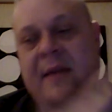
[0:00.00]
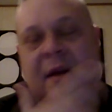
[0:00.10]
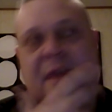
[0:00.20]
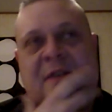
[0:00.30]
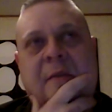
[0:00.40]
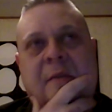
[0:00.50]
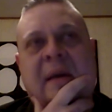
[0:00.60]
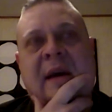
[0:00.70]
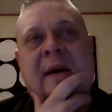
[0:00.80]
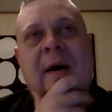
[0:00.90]
There's the
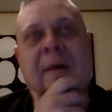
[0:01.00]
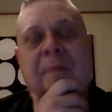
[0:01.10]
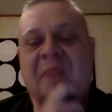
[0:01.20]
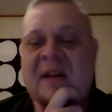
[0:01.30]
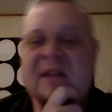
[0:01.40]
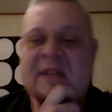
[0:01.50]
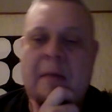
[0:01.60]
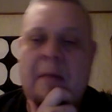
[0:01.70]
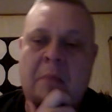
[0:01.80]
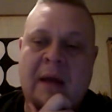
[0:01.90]
big uh,
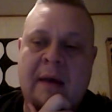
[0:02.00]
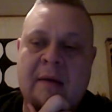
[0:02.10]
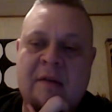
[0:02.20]
assembly